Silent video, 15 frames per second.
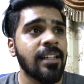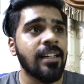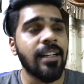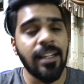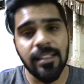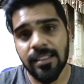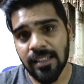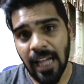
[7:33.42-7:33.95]

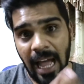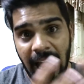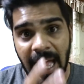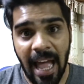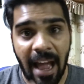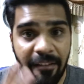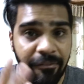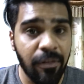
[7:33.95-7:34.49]
Guys, I
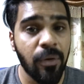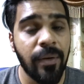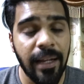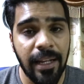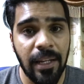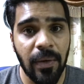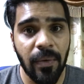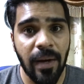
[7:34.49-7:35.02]
have to
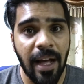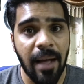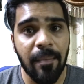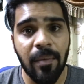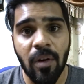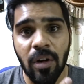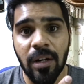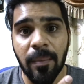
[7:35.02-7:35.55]
tell you,
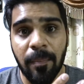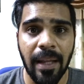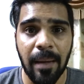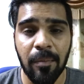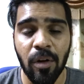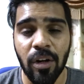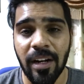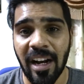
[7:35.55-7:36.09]
I'm not
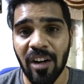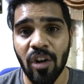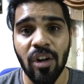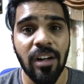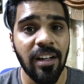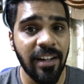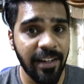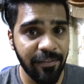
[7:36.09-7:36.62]
at
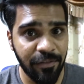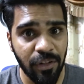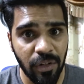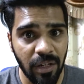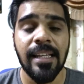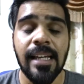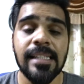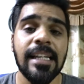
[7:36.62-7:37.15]
all a
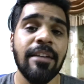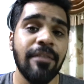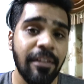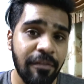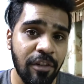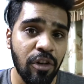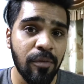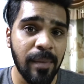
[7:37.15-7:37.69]
reviewer. Yes, I've
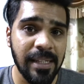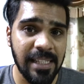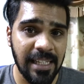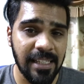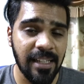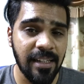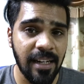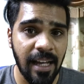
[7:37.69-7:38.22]
reviewed my
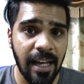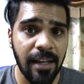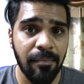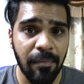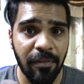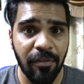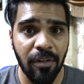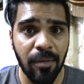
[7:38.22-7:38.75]
600i
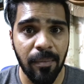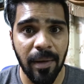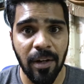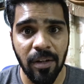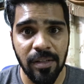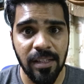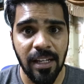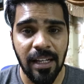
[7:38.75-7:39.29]
before
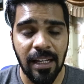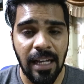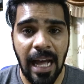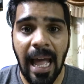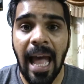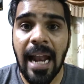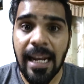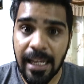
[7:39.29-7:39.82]
because I
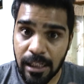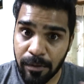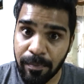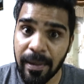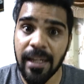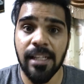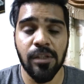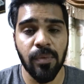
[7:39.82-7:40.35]
had
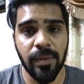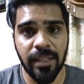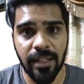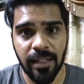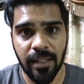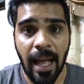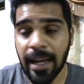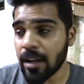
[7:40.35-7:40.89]
experience with
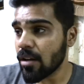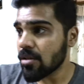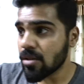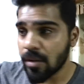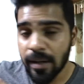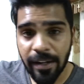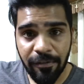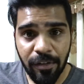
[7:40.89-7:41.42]
it. I can
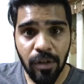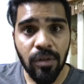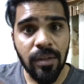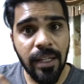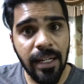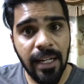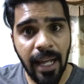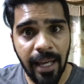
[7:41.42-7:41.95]
also review
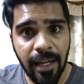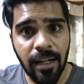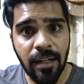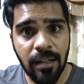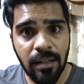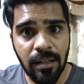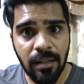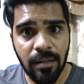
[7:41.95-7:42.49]
the
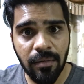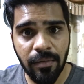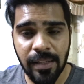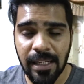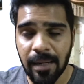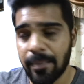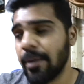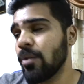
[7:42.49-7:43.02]
Tiger,
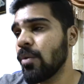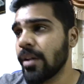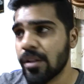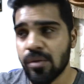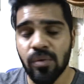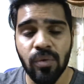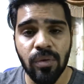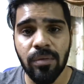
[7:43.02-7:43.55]
which I'll be doing
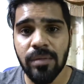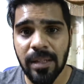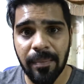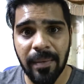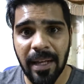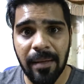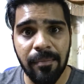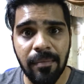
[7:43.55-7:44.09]
soon
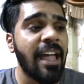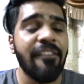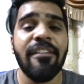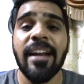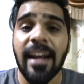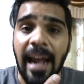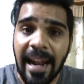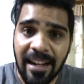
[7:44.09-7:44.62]
sometime. If
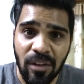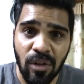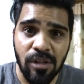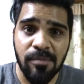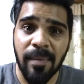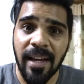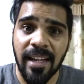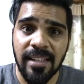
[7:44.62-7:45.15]
I ride
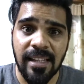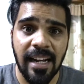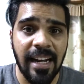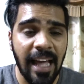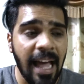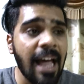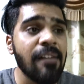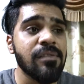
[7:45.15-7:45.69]
those bikes and
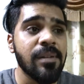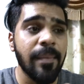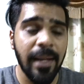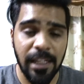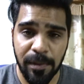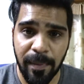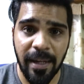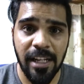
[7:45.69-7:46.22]
I have some
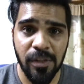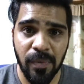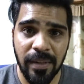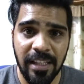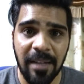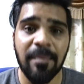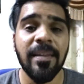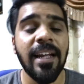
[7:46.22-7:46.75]
experience
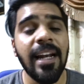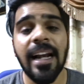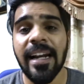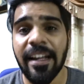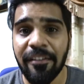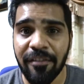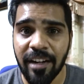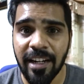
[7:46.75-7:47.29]
with them, then I'll
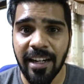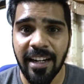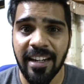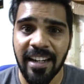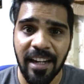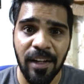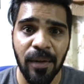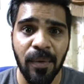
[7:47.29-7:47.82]
definitely
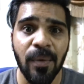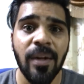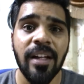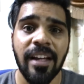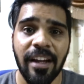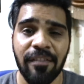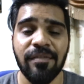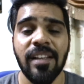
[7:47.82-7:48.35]
tell you
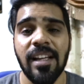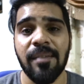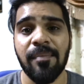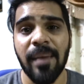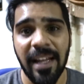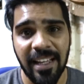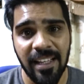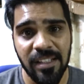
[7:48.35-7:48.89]
if that
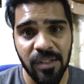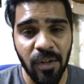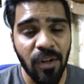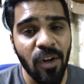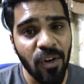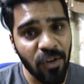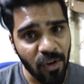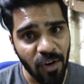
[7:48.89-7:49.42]
bike is good
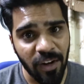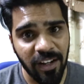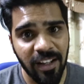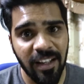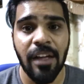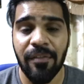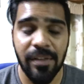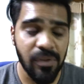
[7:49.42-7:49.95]
or not,
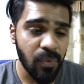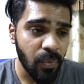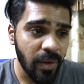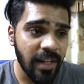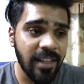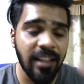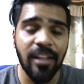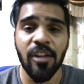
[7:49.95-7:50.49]
if it's
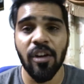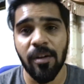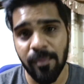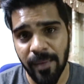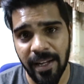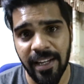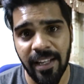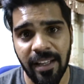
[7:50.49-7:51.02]
worth your
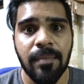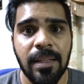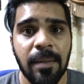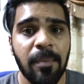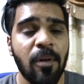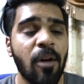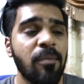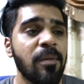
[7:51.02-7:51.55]
money. But the
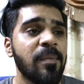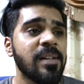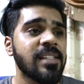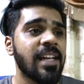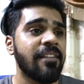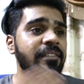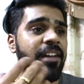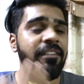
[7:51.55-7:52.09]
problem is
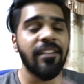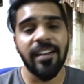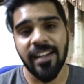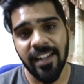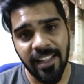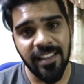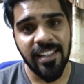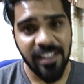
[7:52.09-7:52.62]
I've never
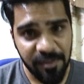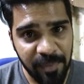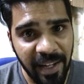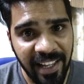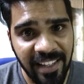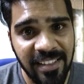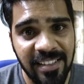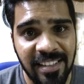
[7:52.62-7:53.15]
ridden these
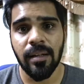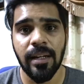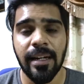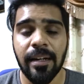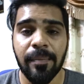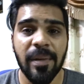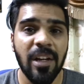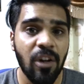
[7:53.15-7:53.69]
bikes, let
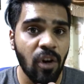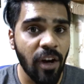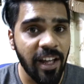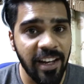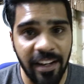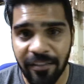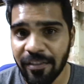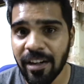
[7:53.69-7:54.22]
it be a
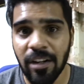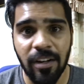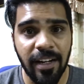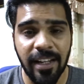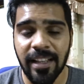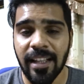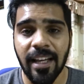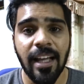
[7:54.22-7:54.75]
Royal Enfield or
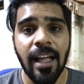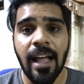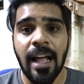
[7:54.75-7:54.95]
anything.